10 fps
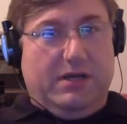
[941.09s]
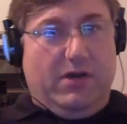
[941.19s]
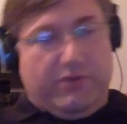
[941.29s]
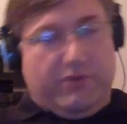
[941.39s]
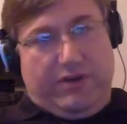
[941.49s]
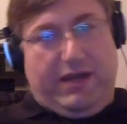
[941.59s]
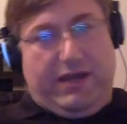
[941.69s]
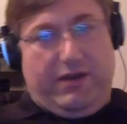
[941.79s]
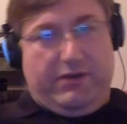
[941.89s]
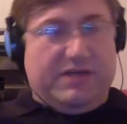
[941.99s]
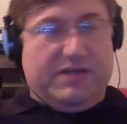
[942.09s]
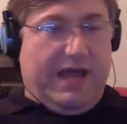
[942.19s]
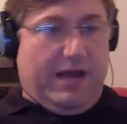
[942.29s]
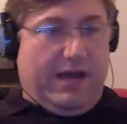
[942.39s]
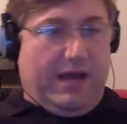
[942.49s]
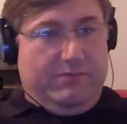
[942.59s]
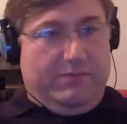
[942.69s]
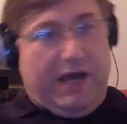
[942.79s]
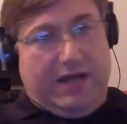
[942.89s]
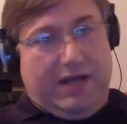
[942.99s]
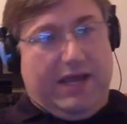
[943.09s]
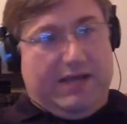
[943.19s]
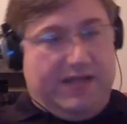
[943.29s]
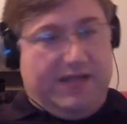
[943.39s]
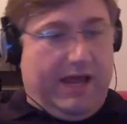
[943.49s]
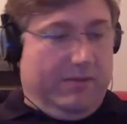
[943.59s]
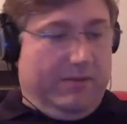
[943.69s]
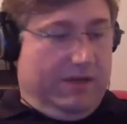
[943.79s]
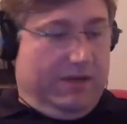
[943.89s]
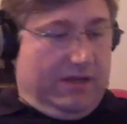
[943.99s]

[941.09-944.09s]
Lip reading: over in that other tab, the podcast tab,